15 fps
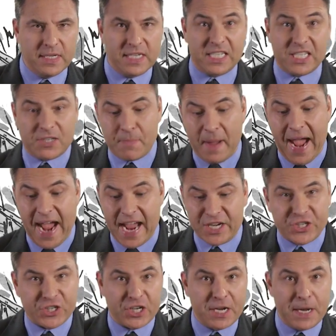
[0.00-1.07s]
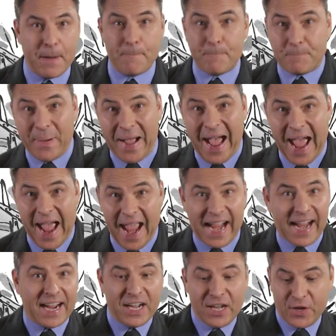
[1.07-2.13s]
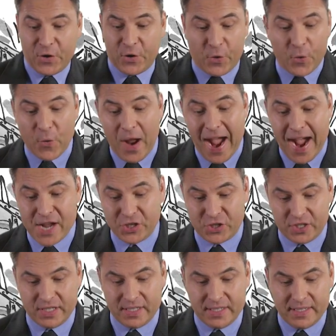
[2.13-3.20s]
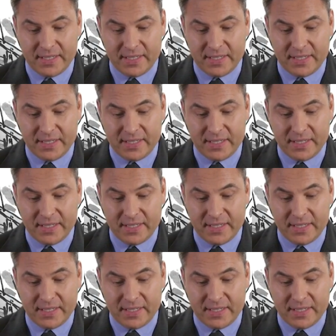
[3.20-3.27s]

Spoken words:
Smash! Bang! Crash!